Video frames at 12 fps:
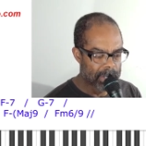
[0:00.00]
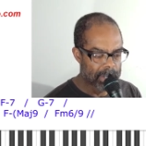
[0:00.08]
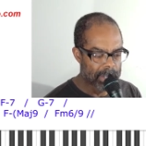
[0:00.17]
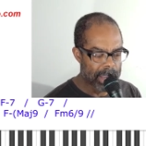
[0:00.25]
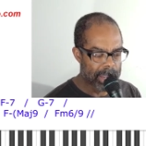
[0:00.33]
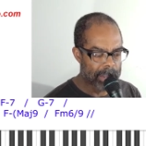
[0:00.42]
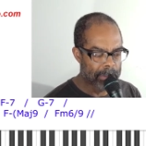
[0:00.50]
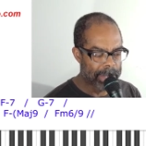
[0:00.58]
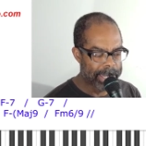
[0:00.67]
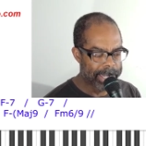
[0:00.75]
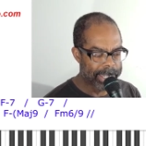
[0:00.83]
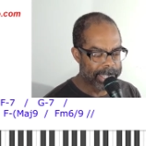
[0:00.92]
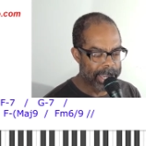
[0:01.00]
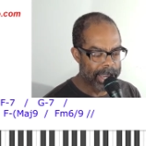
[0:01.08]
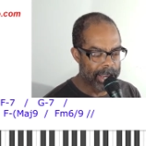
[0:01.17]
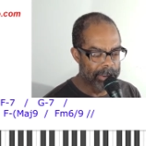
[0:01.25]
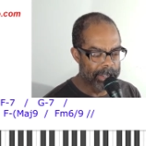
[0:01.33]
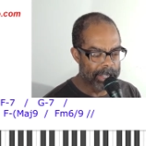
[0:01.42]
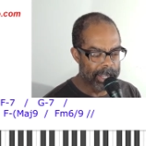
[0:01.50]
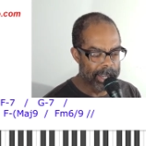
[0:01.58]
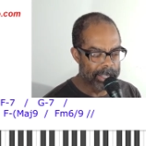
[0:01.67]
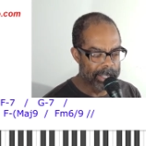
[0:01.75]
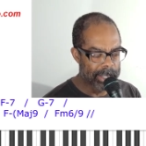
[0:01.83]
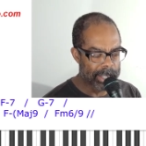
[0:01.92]
So that complete sound is
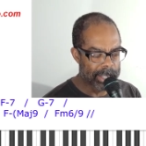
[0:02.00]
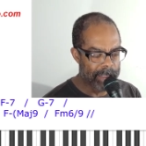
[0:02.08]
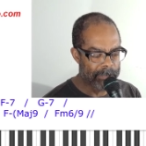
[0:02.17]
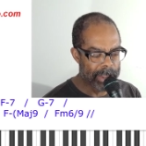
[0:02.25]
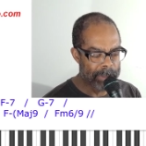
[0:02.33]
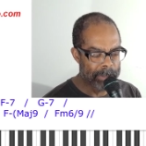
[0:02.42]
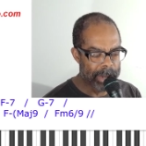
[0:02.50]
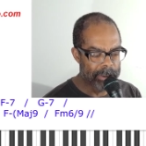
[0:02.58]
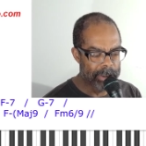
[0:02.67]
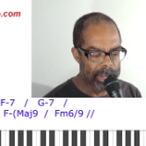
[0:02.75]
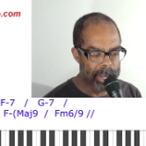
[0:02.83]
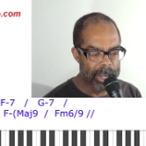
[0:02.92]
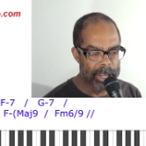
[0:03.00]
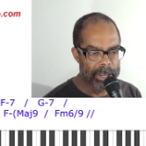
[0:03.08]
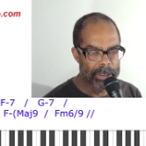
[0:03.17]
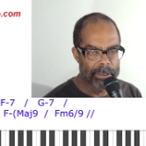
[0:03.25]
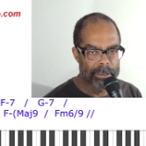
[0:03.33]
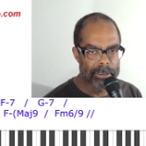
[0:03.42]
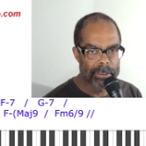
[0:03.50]
like this: A flat minor 9,